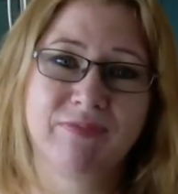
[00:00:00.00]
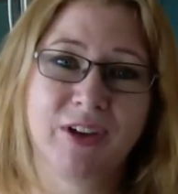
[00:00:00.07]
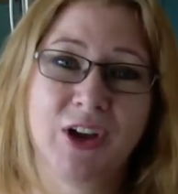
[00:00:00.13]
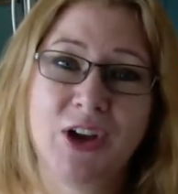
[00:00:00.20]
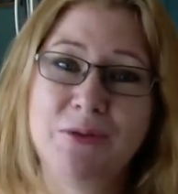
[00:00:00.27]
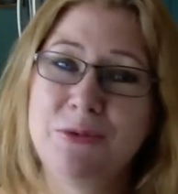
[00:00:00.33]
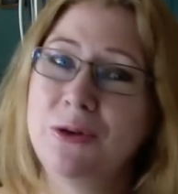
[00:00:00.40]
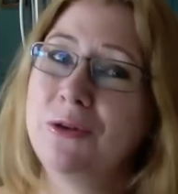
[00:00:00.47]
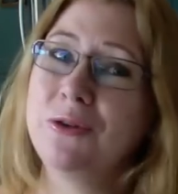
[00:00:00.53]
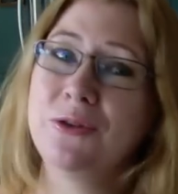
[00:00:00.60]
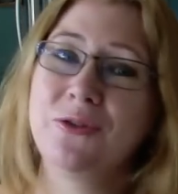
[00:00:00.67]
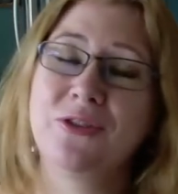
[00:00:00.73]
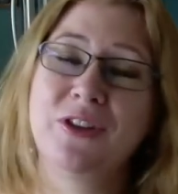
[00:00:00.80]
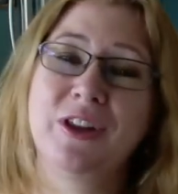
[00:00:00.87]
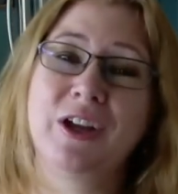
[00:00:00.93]
I hope you're
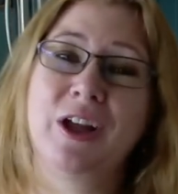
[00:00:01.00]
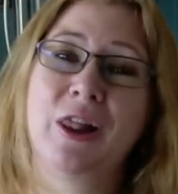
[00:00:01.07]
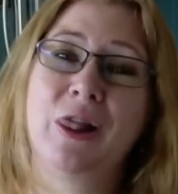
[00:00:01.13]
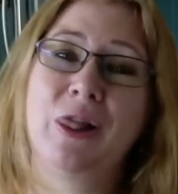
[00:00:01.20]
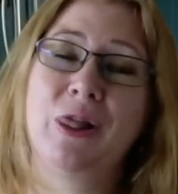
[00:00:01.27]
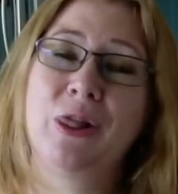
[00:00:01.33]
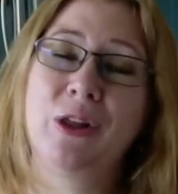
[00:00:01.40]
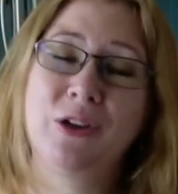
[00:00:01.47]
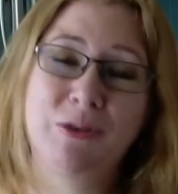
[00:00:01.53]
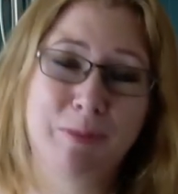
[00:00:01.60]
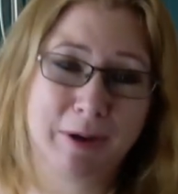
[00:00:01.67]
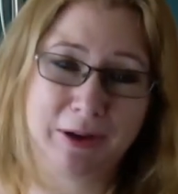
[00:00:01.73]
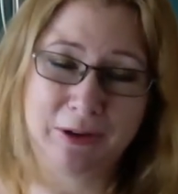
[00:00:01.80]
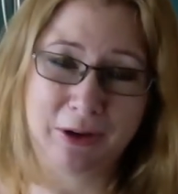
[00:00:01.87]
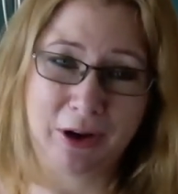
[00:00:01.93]
feeling a lot
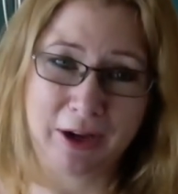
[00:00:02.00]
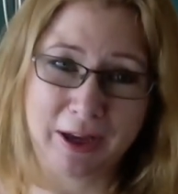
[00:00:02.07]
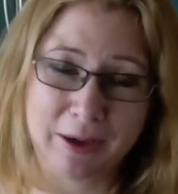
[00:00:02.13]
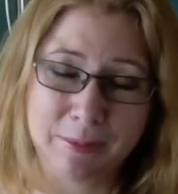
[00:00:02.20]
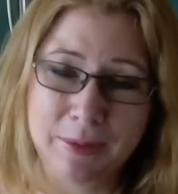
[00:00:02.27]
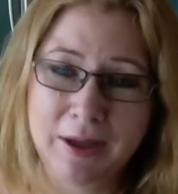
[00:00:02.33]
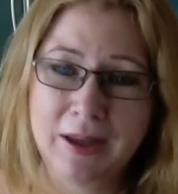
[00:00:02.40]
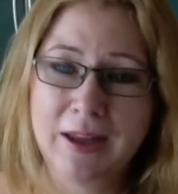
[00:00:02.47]
better than I am,